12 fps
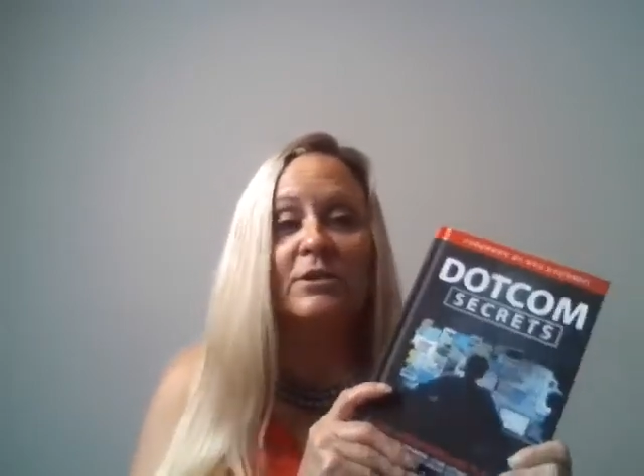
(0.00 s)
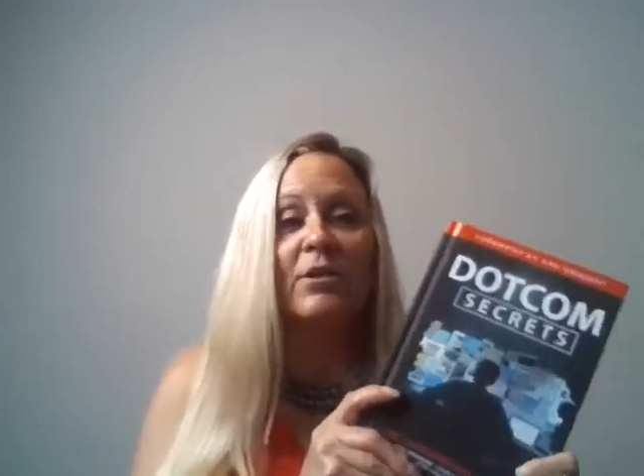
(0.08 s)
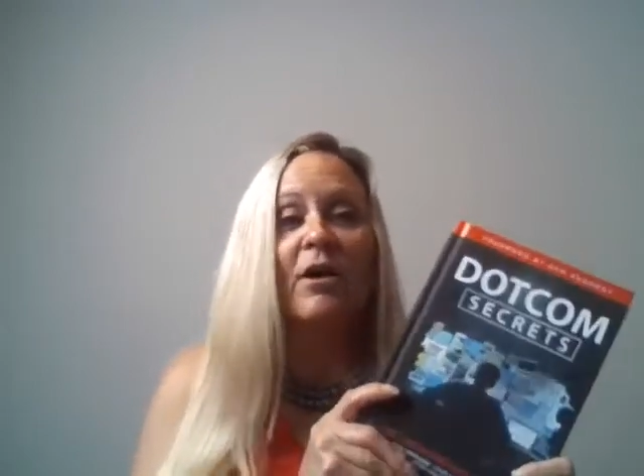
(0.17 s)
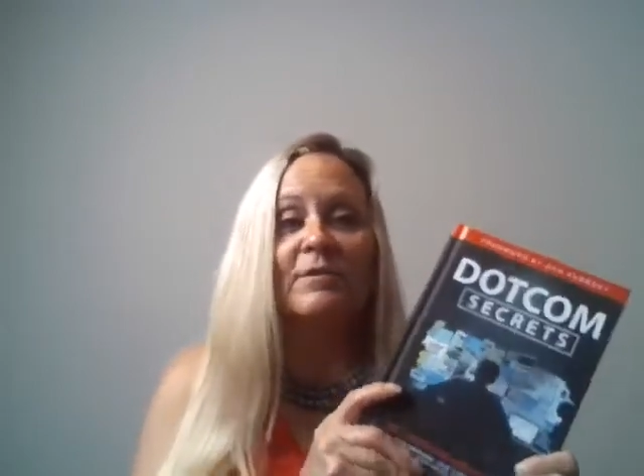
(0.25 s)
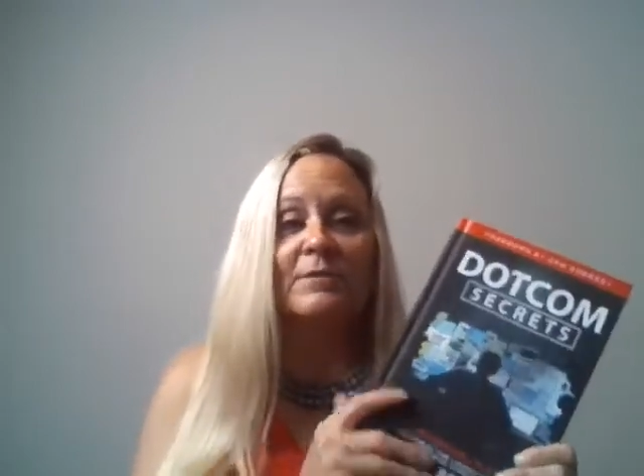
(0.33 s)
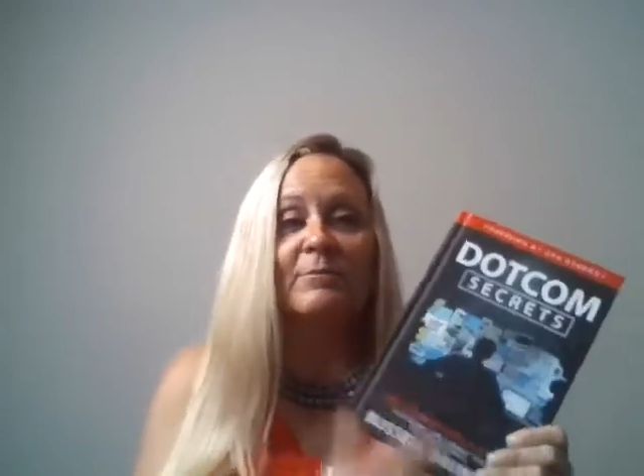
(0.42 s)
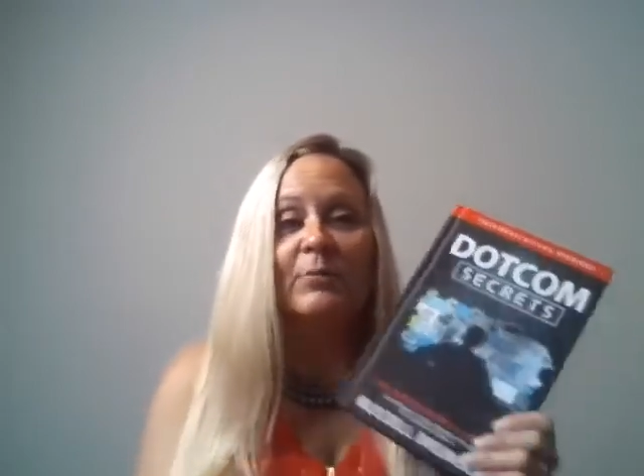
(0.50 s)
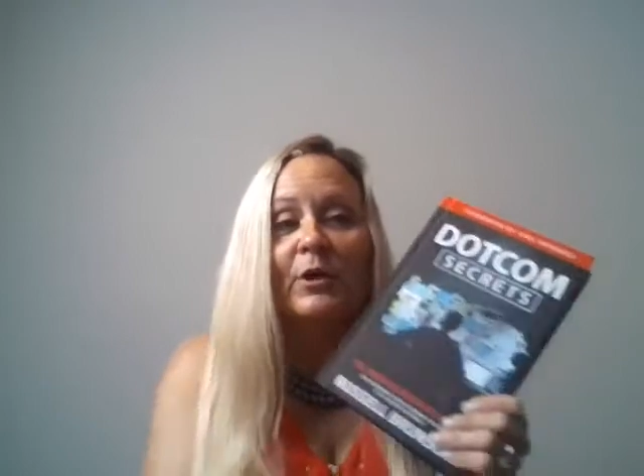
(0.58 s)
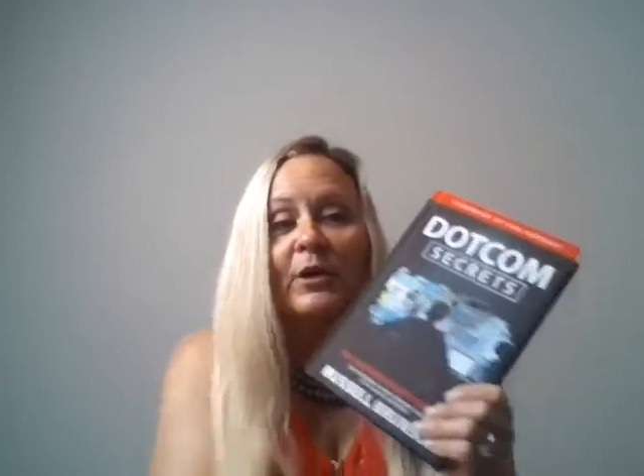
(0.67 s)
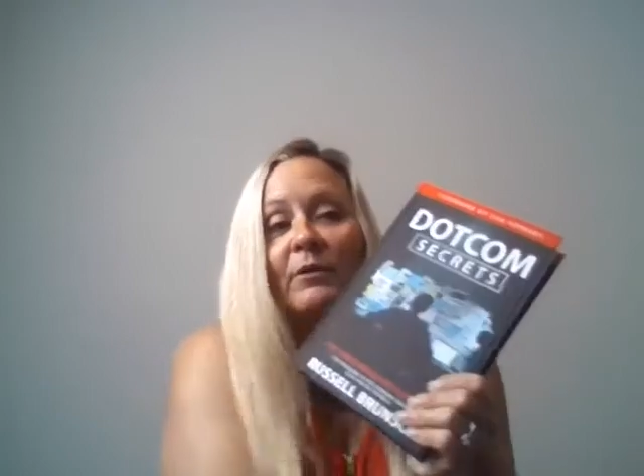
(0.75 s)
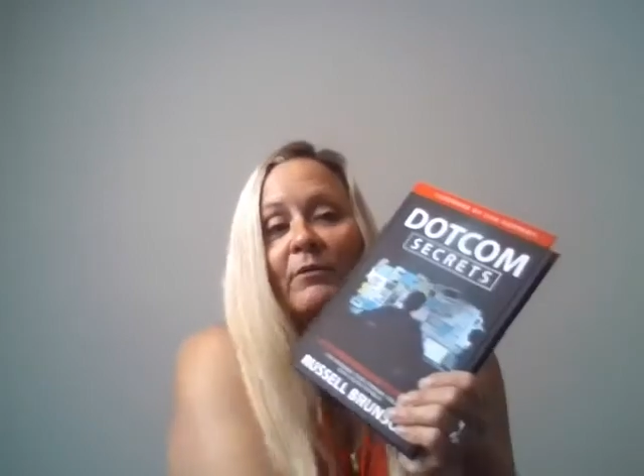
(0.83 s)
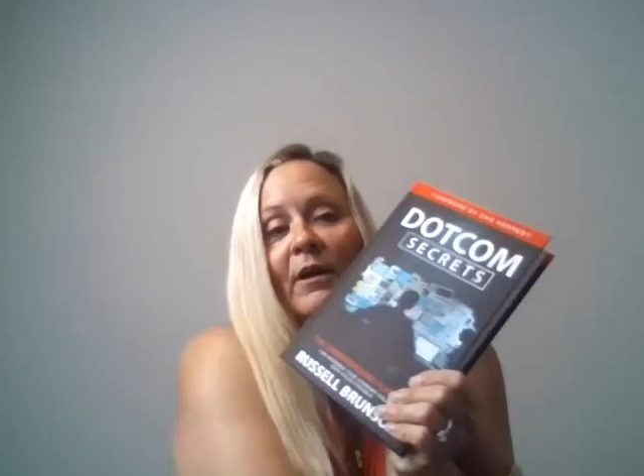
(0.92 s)
an awesome
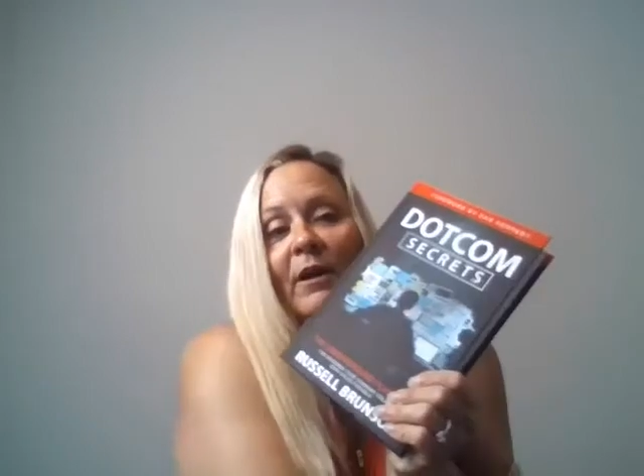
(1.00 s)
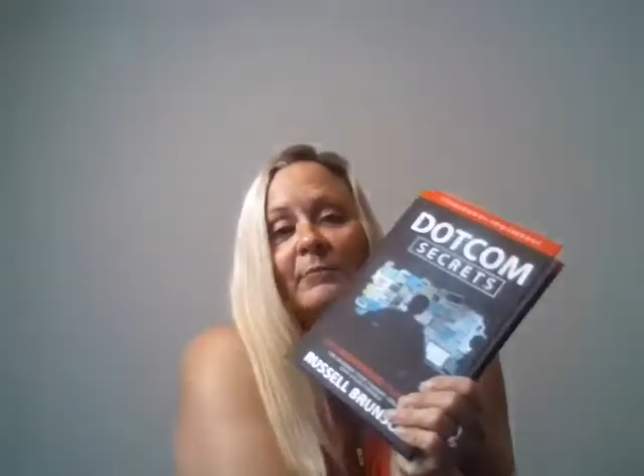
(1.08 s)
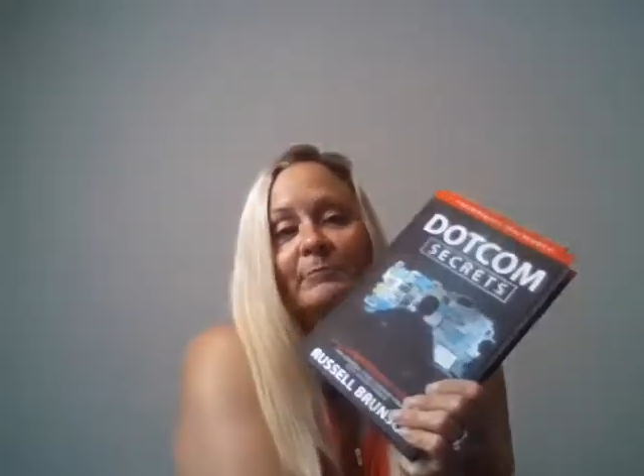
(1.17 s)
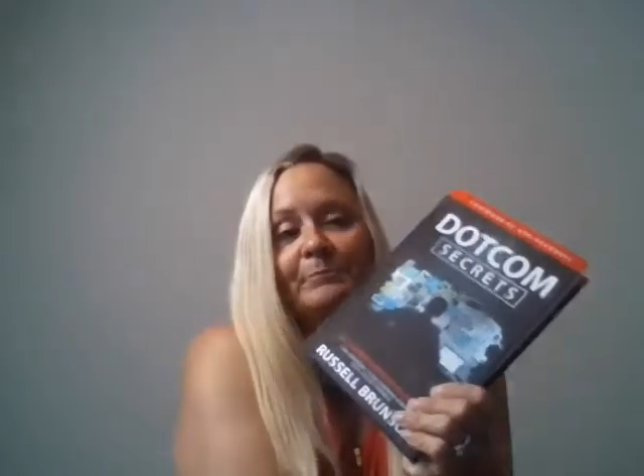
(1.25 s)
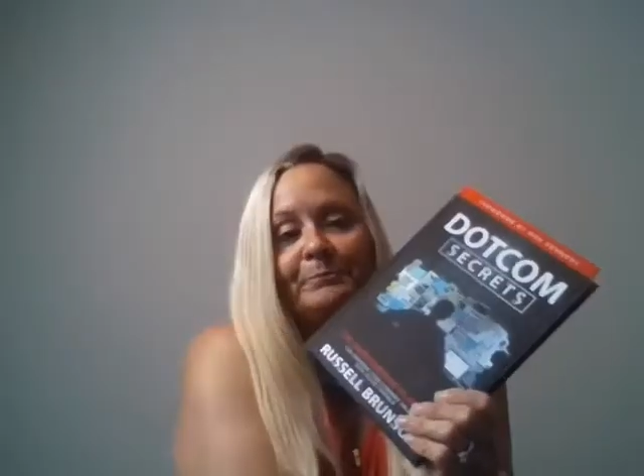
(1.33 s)
book. Okay.